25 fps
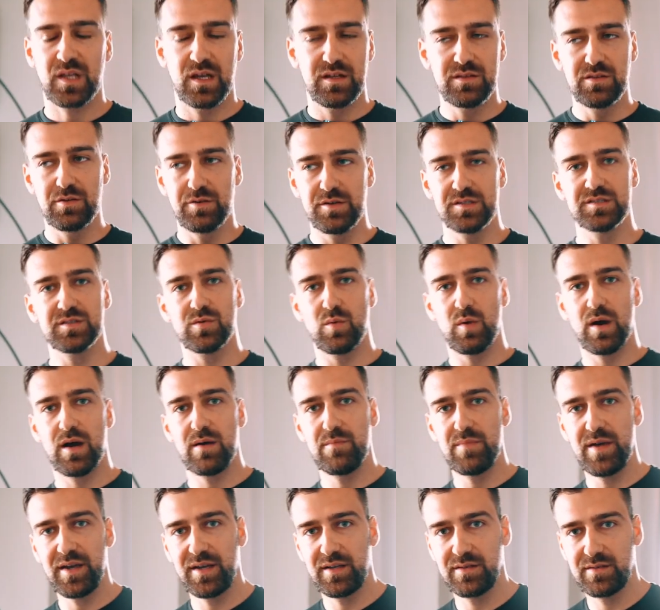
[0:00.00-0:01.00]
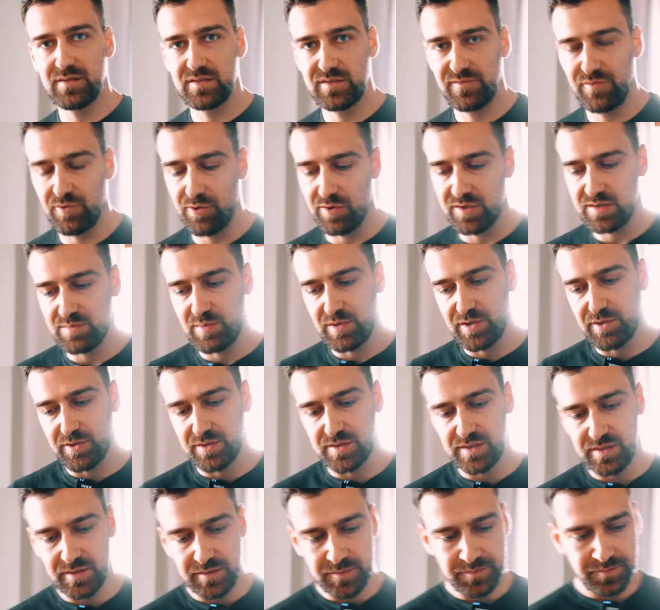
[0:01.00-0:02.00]
And the reason why I'm making this video is
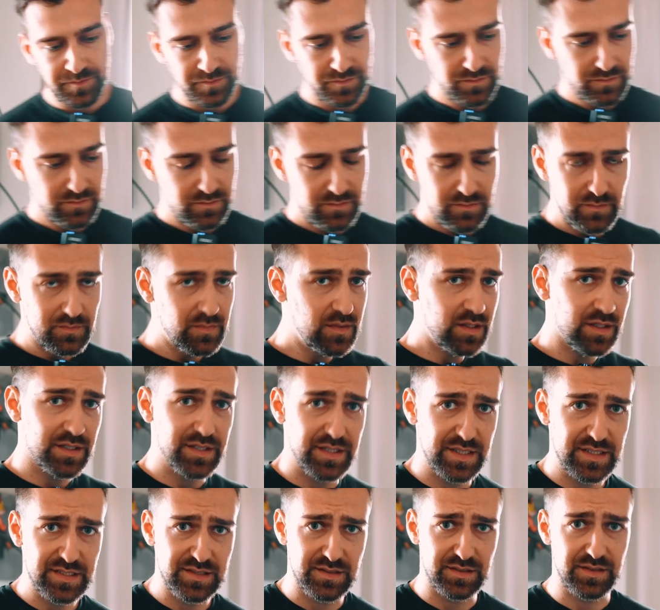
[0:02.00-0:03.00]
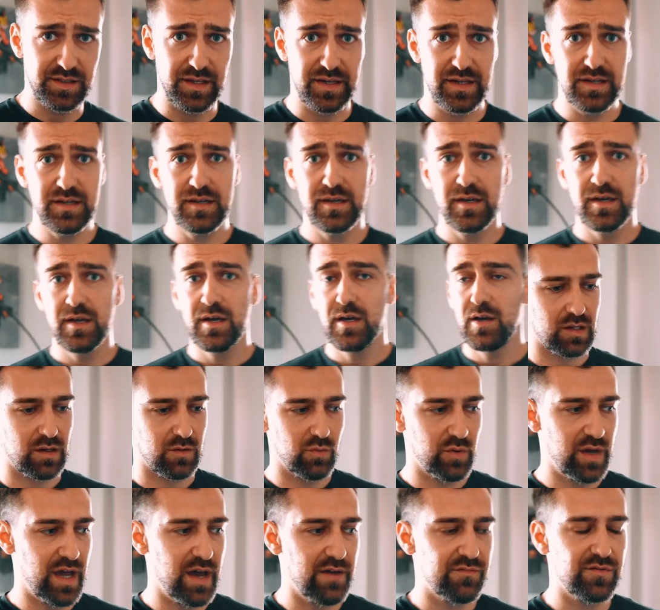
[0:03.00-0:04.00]
because yesterday,
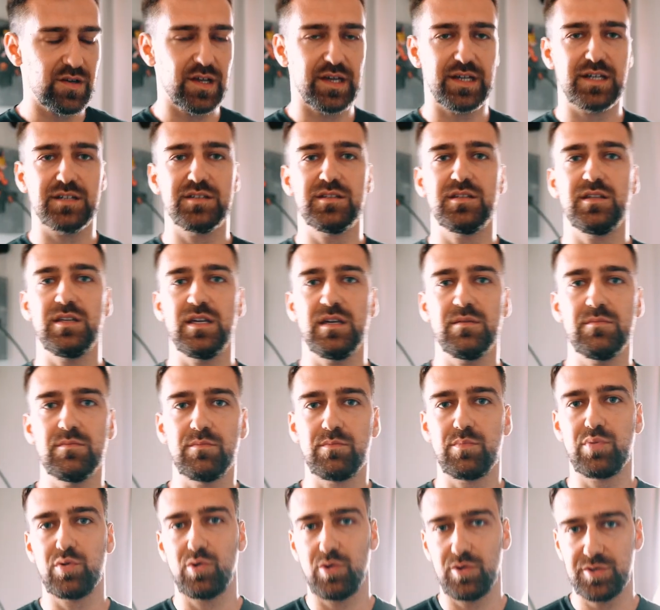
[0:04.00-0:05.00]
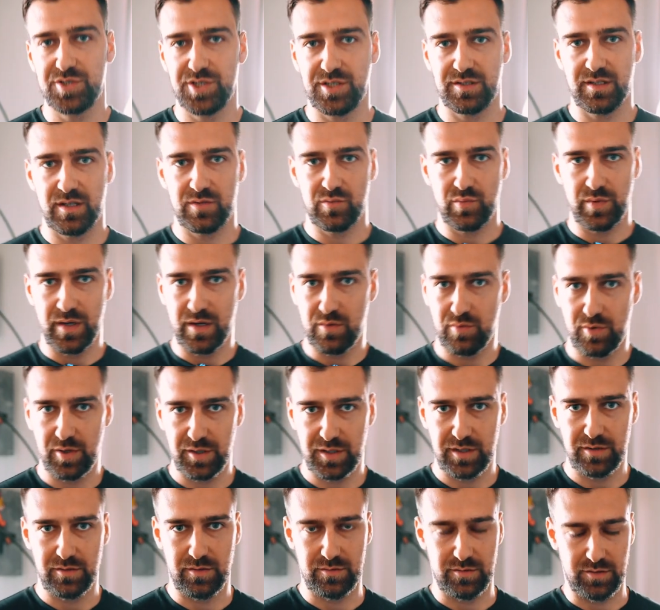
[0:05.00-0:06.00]
we have like a team project that we are
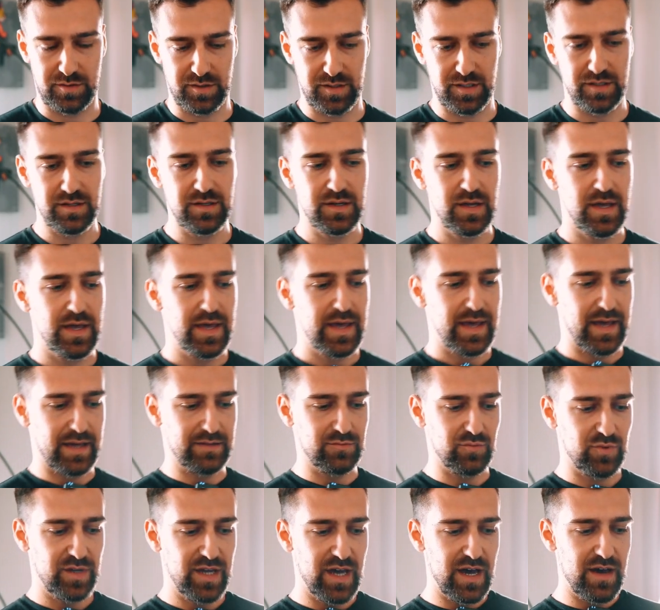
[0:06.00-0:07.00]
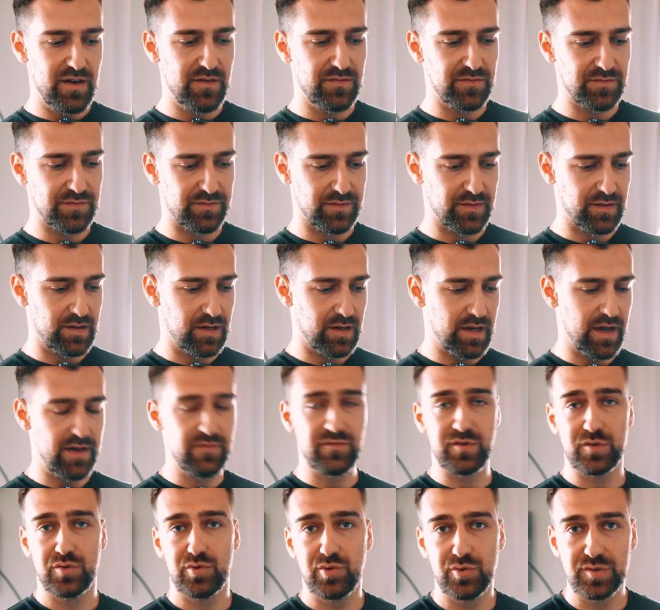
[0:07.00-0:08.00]
working on, okay? And we have
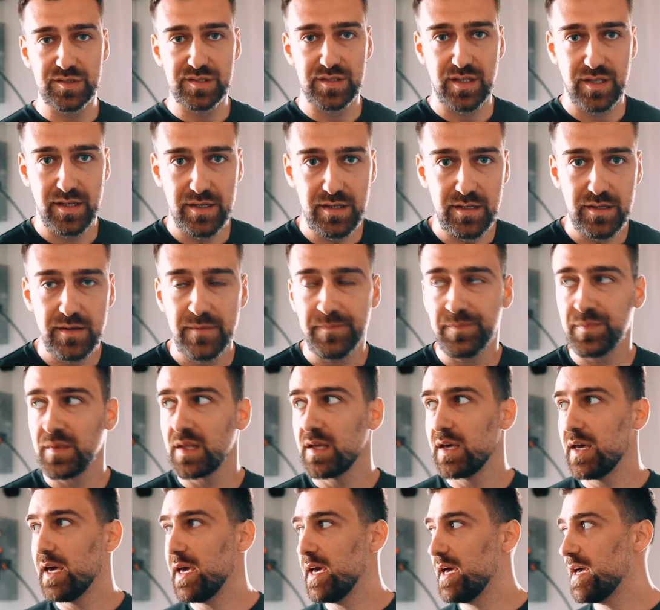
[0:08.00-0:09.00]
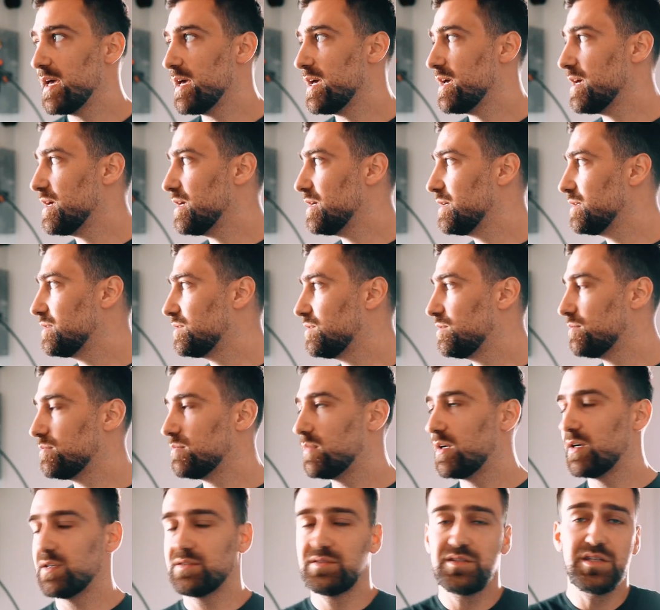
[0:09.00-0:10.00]
every Tuesday a
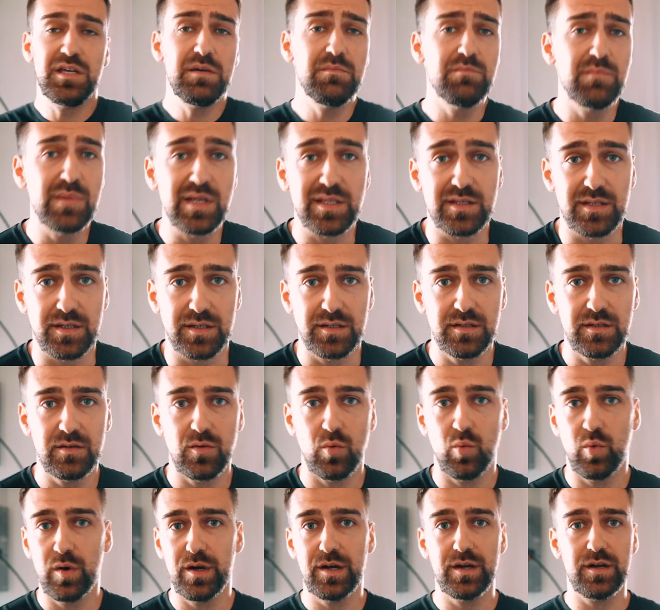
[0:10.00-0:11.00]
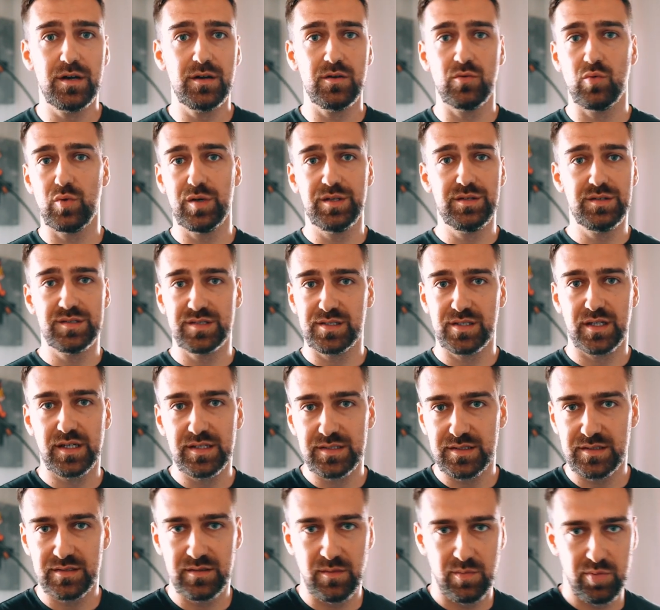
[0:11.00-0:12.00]
team meeting where we
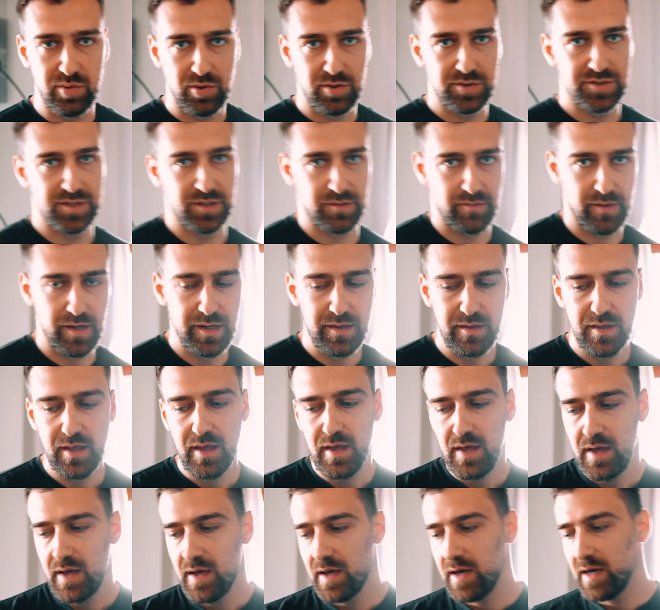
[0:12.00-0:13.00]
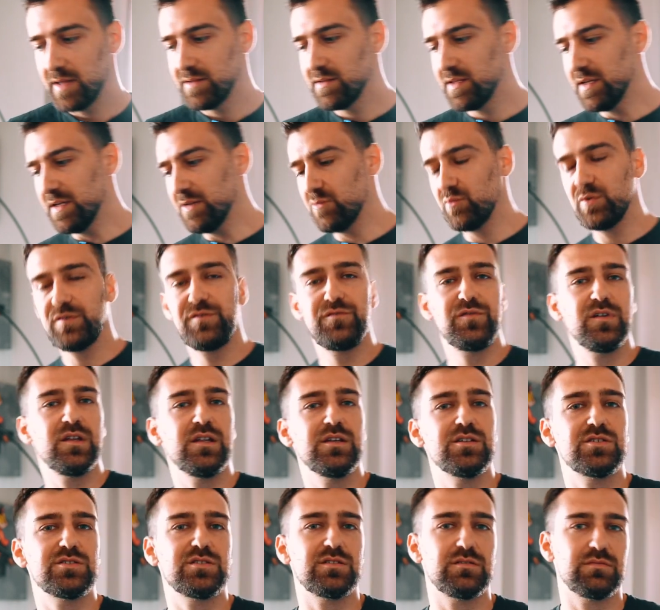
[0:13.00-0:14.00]
discuss the project, right? And then we
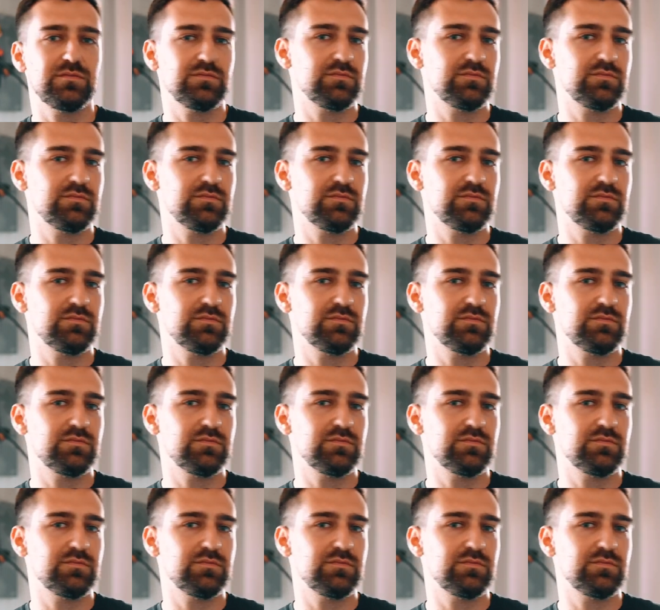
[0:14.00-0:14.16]
finished